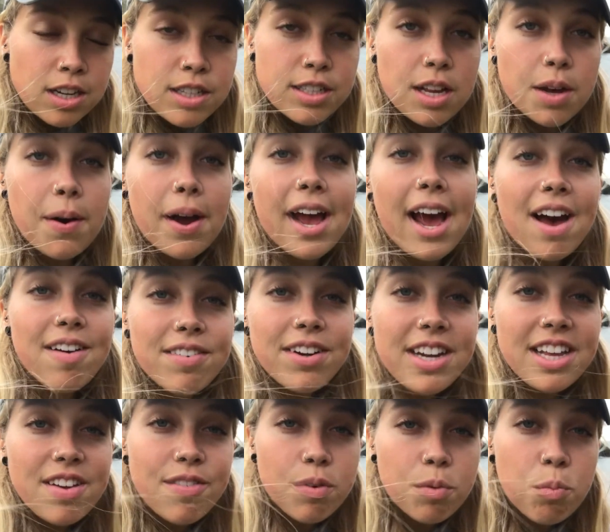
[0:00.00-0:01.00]
So I
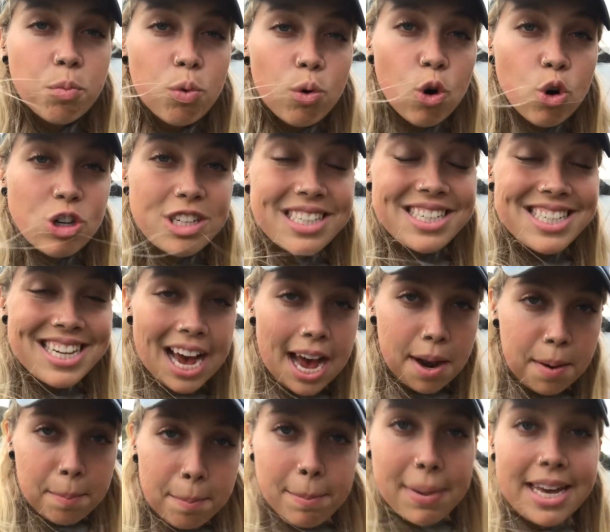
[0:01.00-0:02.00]
haven't even walked
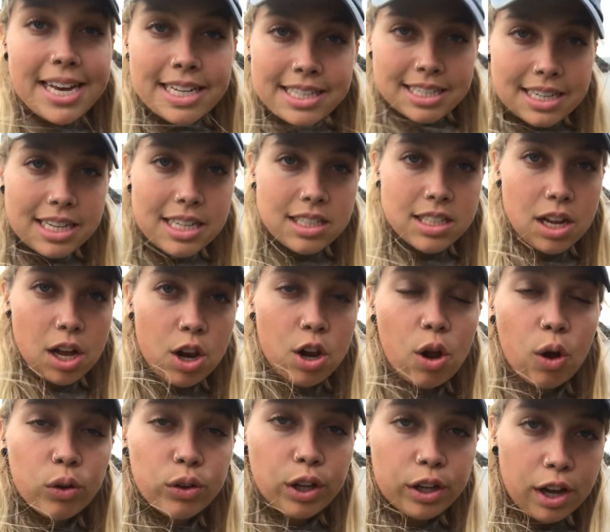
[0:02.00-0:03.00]
10 metres
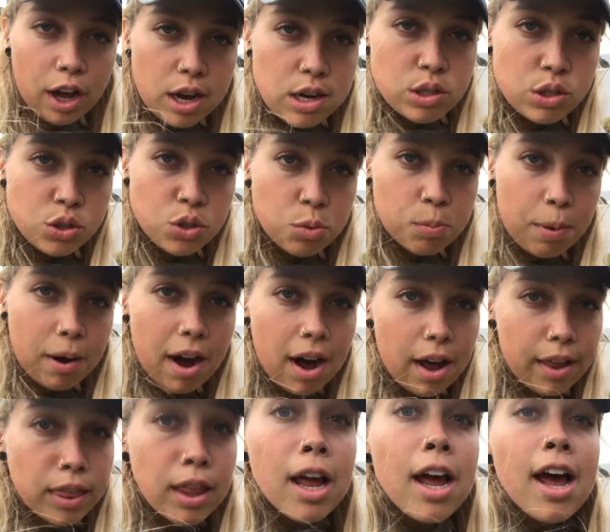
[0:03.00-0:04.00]
along the coastal
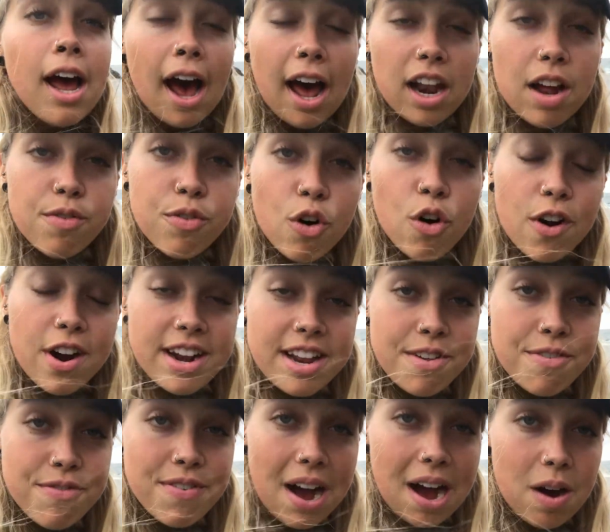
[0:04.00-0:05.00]
path and I've
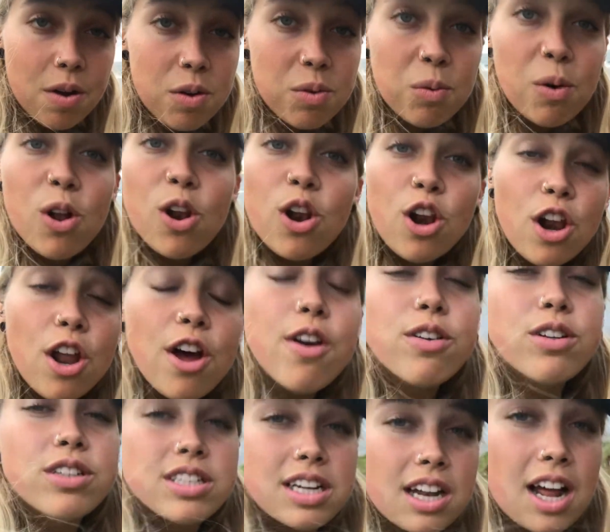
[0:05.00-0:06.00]
already found what
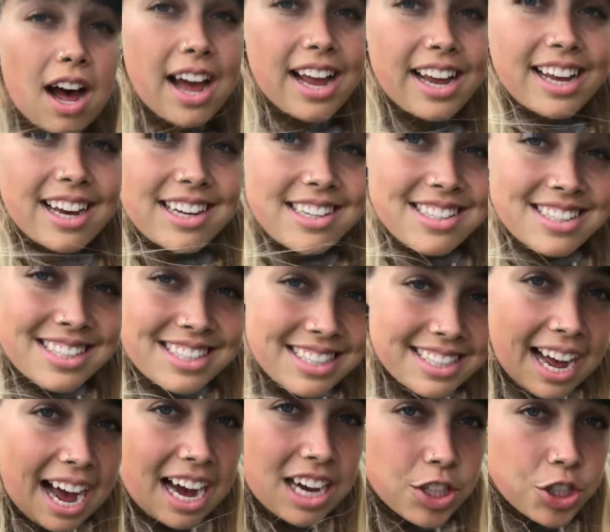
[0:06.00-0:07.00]
looks like a
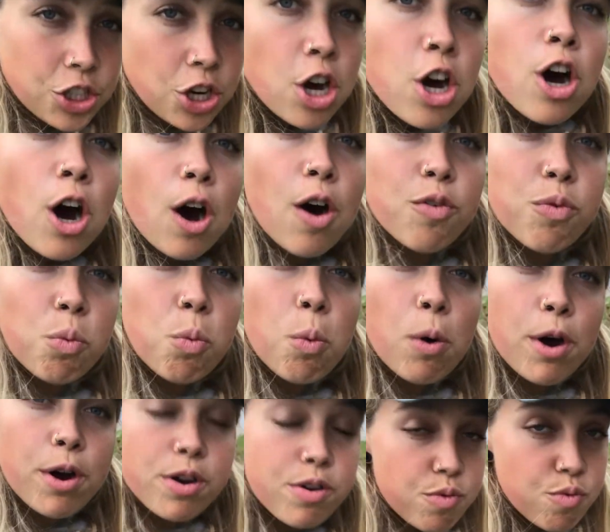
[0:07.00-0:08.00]
stash of
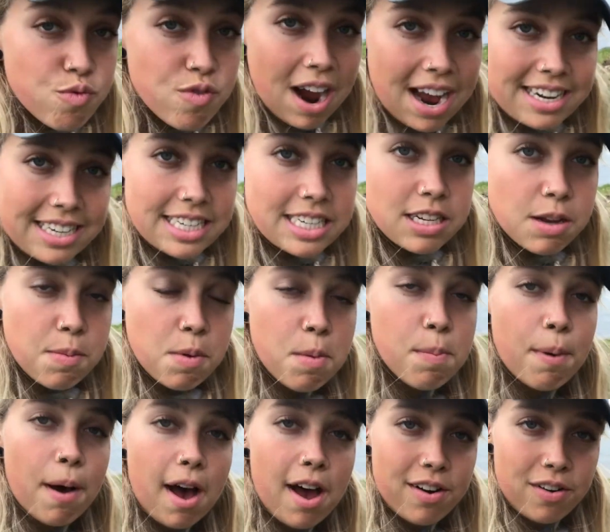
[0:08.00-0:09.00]
wood ready to be
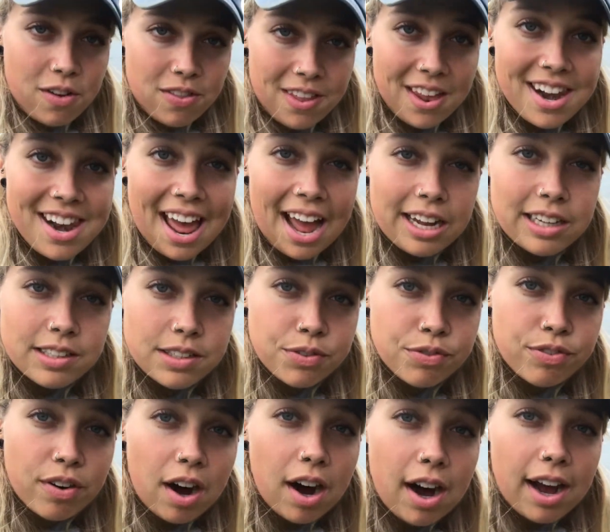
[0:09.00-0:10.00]
burnt on the next
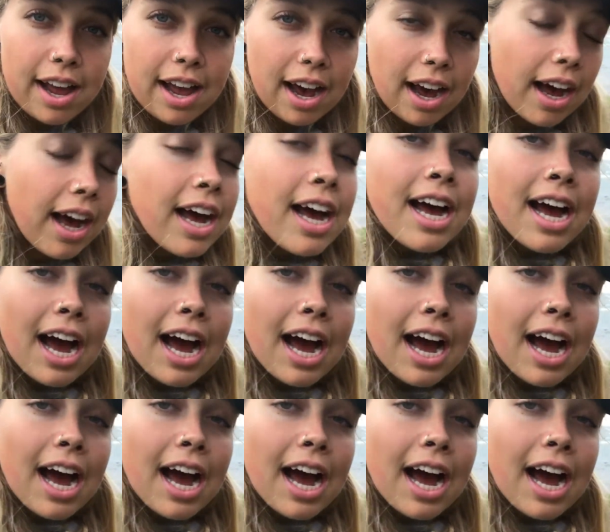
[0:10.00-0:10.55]
fire.